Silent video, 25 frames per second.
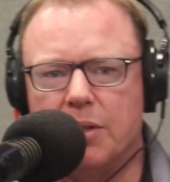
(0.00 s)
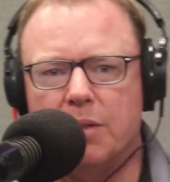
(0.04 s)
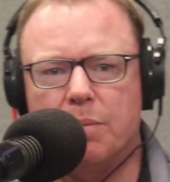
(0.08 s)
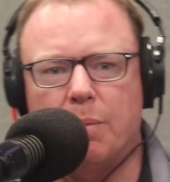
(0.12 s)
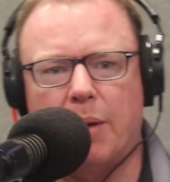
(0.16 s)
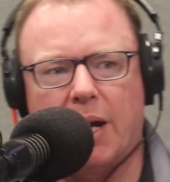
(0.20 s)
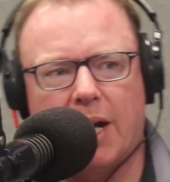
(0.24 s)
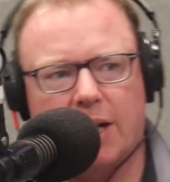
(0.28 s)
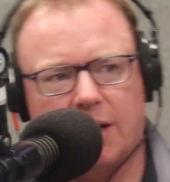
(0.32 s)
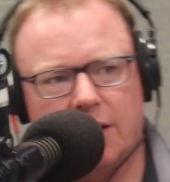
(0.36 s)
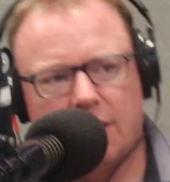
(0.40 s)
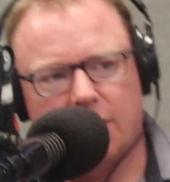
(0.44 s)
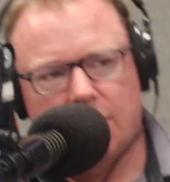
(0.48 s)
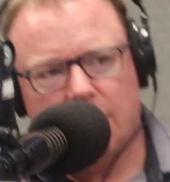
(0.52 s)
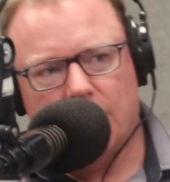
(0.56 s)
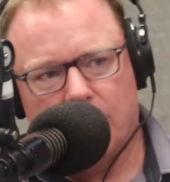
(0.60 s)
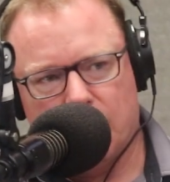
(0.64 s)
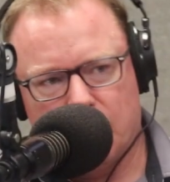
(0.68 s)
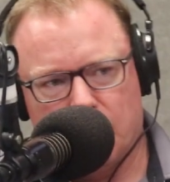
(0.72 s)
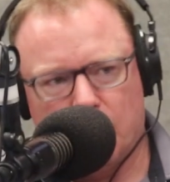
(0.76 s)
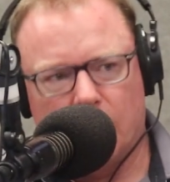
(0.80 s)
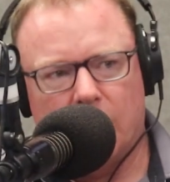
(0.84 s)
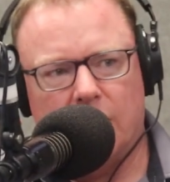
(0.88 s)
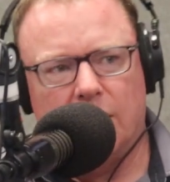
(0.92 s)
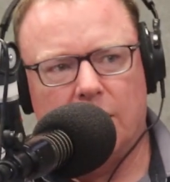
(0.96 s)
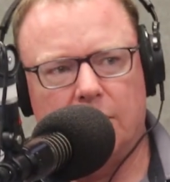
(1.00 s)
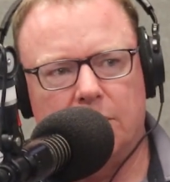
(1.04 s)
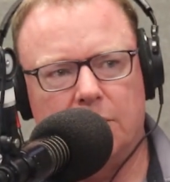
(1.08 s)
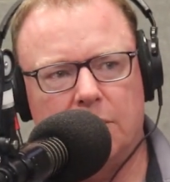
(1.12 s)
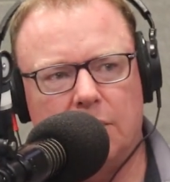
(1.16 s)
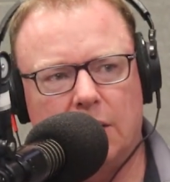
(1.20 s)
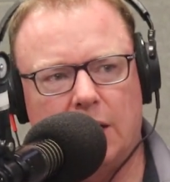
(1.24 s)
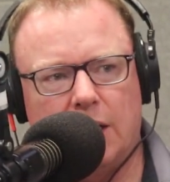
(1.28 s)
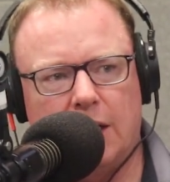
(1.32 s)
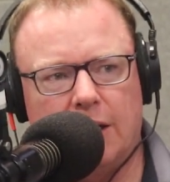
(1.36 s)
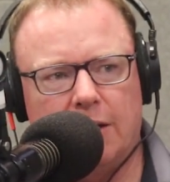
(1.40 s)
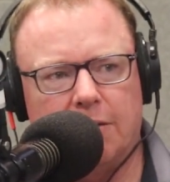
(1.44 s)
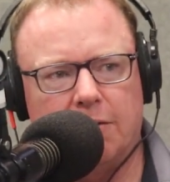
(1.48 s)
he's back at the Swamp,
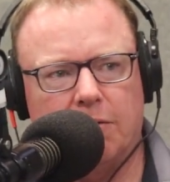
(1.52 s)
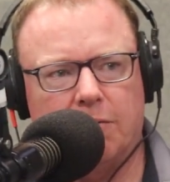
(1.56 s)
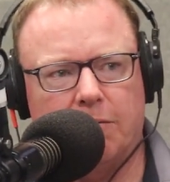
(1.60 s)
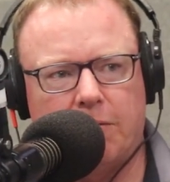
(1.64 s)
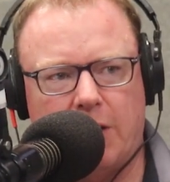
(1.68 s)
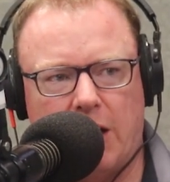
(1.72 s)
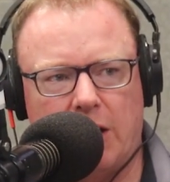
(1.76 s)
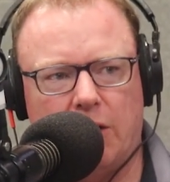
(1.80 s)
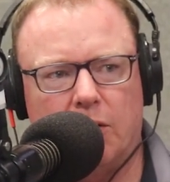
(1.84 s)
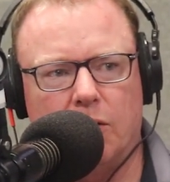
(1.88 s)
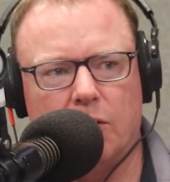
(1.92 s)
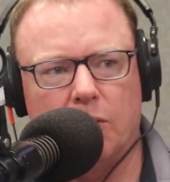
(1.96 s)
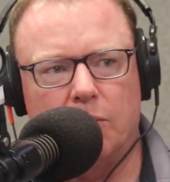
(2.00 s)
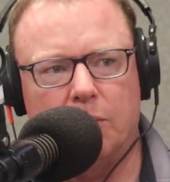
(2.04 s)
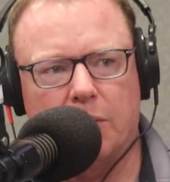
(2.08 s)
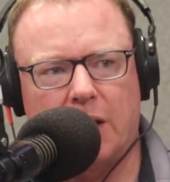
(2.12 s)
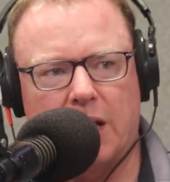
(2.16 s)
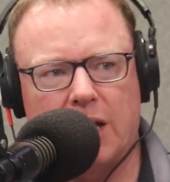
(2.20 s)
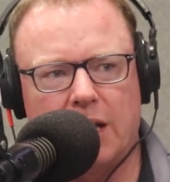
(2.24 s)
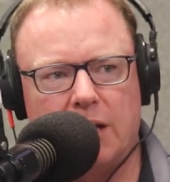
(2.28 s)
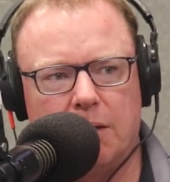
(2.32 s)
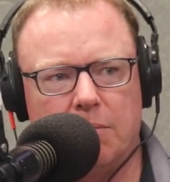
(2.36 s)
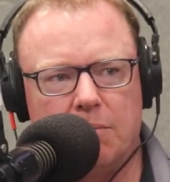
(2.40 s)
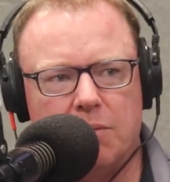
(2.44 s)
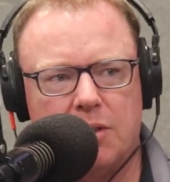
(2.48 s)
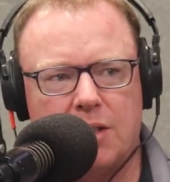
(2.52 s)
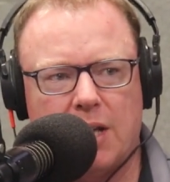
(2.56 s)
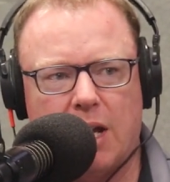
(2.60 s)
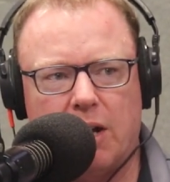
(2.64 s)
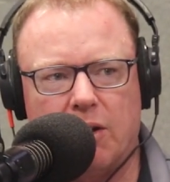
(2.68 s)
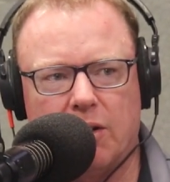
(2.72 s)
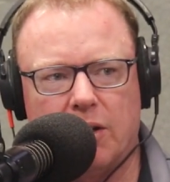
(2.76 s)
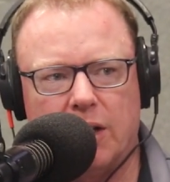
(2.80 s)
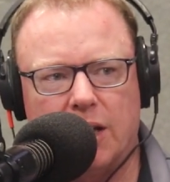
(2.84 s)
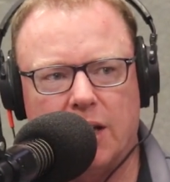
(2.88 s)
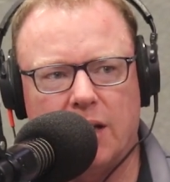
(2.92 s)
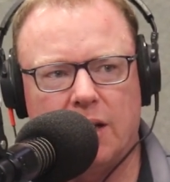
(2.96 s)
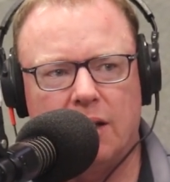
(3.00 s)
final home game
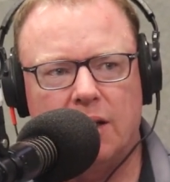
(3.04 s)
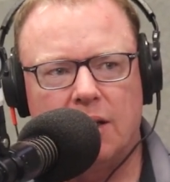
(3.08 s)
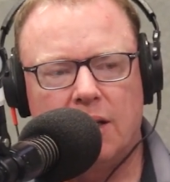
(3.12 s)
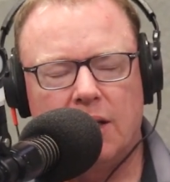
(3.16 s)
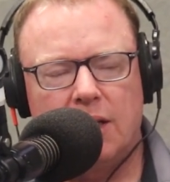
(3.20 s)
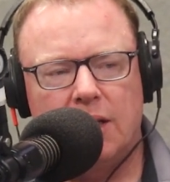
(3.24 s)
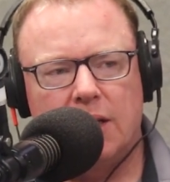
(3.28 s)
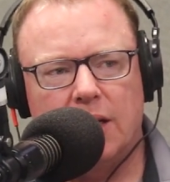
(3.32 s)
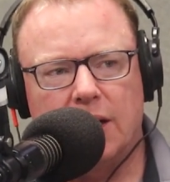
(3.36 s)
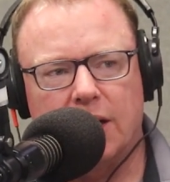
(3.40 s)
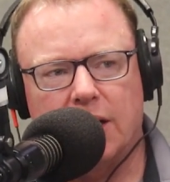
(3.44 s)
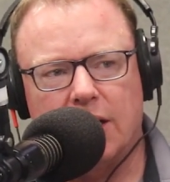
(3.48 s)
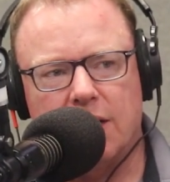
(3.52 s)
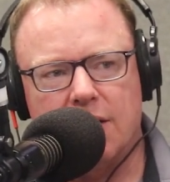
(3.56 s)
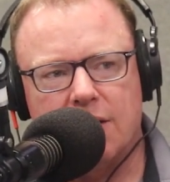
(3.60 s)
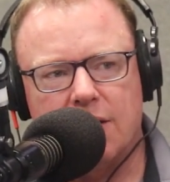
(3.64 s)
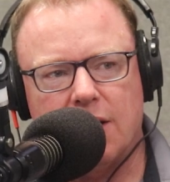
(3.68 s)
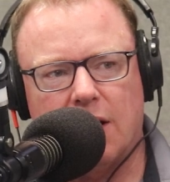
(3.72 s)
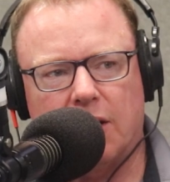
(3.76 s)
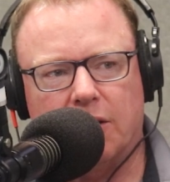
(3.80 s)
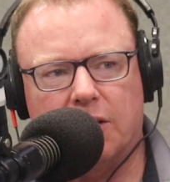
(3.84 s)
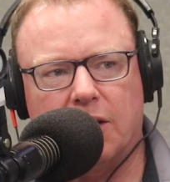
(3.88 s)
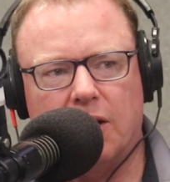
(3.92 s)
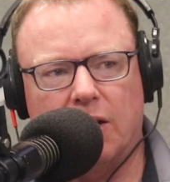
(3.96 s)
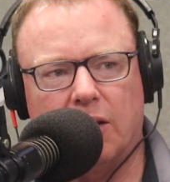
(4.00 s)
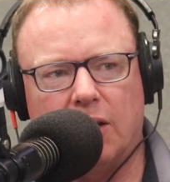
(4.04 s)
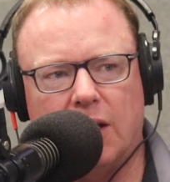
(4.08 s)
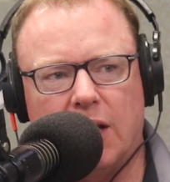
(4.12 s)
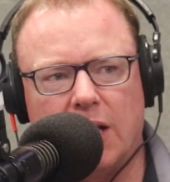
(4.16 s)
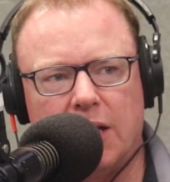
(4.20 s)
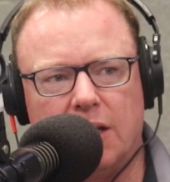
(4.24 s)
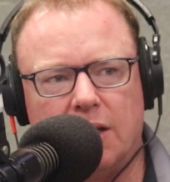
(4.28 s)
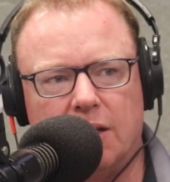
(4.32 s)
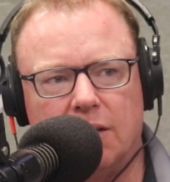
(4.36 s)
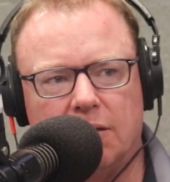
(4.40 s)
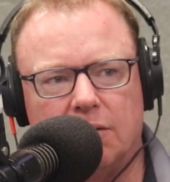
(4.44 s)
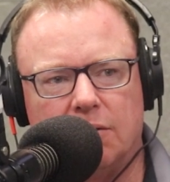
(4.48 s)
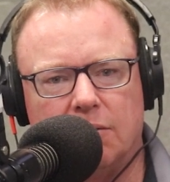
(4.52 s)
Saturday against South
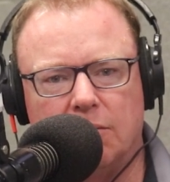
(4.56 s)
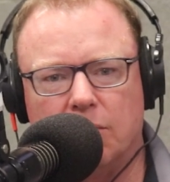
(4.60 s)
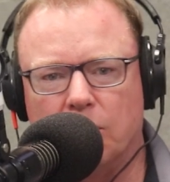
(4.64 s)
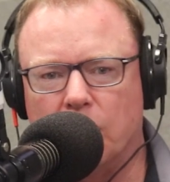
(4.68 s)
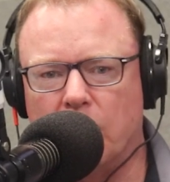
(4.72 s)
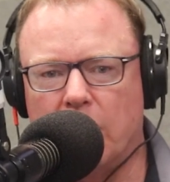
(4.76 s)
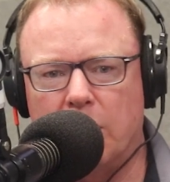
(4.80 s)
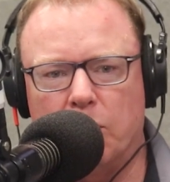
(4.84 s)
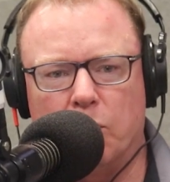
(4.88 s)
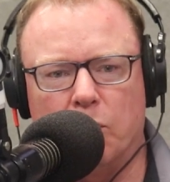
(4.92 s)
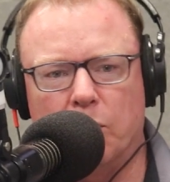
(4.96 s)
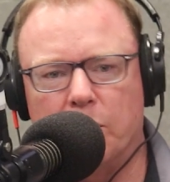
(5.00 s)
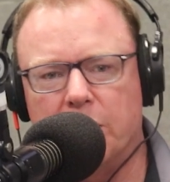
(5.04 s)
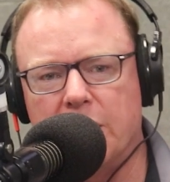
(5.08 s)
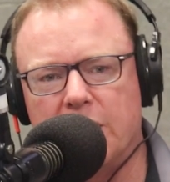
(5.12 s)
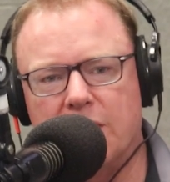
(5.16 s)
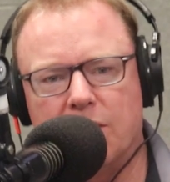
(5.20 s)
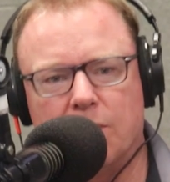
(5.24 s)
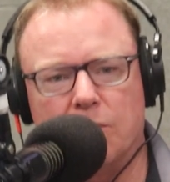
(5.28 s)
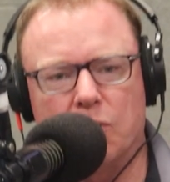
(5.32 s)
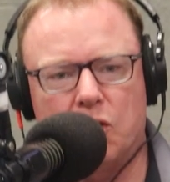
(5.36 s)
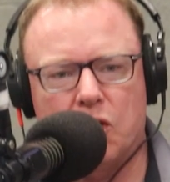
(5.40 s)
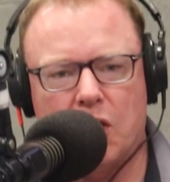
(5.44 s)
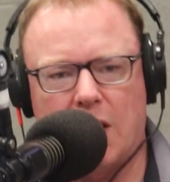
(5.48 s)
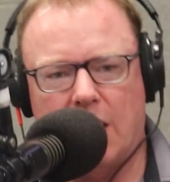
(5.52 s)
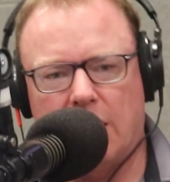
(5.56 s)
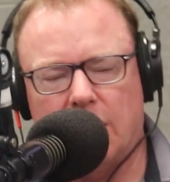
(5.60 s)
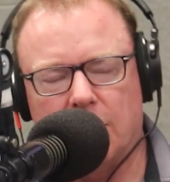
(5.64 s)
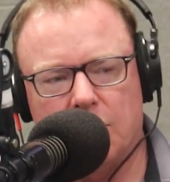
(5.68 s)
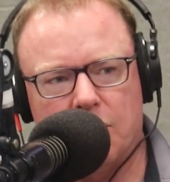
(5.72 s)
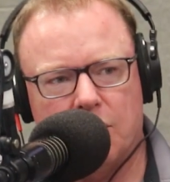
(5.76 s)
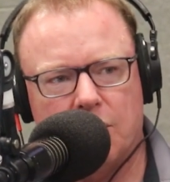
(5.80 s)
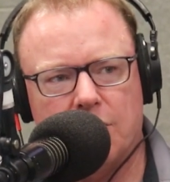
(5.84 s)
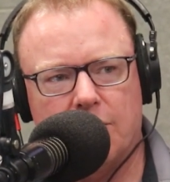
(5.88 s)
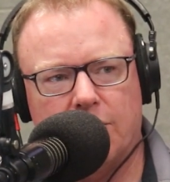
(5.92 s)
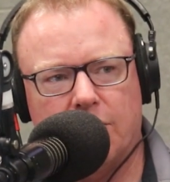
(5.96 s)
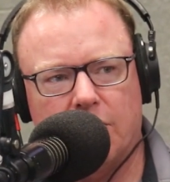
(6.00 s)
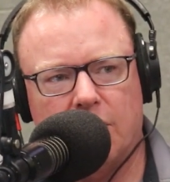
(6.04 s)
Carolina. What will be some
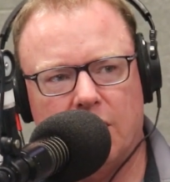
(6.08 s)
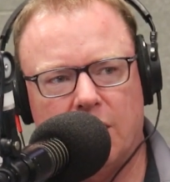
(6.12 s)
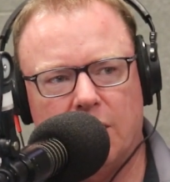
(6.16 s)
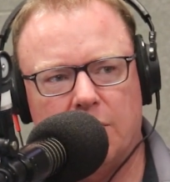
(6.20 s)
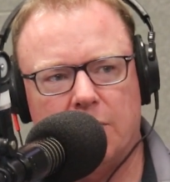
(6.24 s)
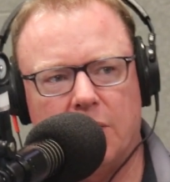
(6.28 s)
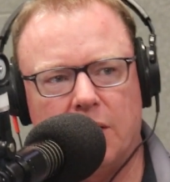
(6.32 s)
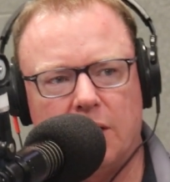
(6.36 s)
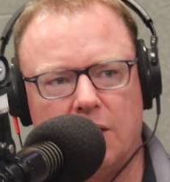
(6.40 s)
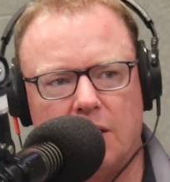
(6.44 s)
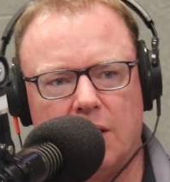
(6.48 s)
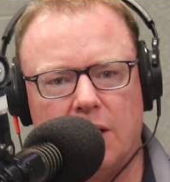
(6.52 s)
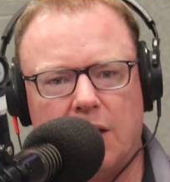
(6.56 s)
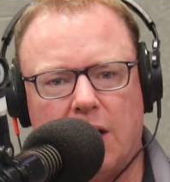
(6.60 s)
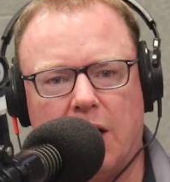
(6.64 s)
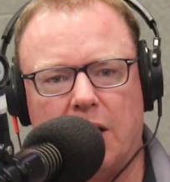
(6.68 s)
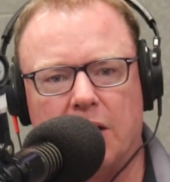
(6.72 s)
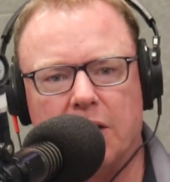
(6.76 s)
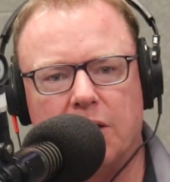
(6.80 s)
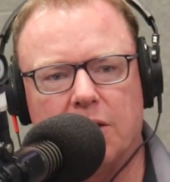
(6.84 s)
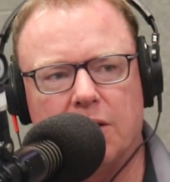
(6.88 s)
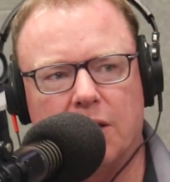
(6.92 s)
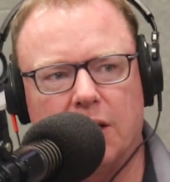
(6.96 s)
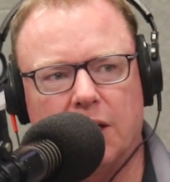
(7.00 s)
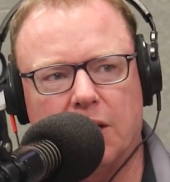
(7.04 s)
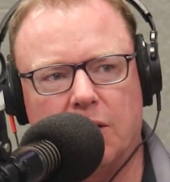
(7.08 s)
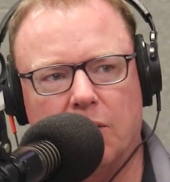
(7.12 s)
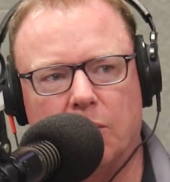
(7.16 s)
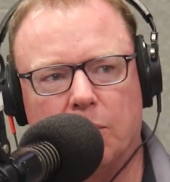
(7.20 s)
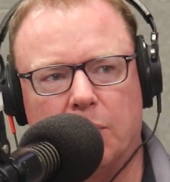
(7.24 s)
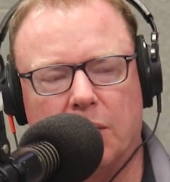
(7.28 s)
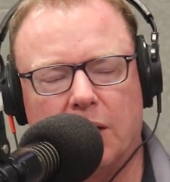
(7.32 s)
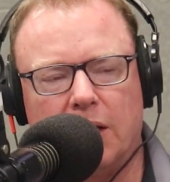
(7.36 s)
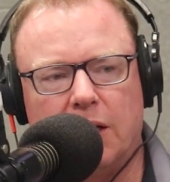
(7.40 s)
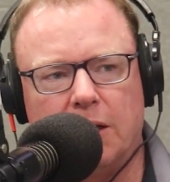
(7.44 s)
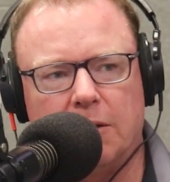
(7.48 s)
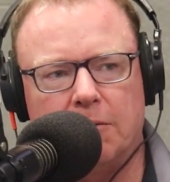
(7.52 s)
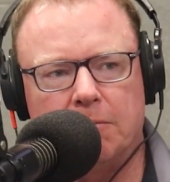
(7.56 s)
challenges for him, and how do you think he'll
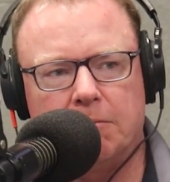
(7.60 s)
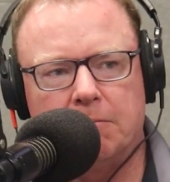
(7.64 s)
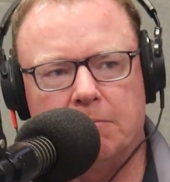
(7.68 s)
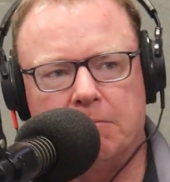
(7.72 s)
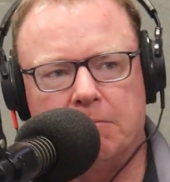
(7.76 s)
play?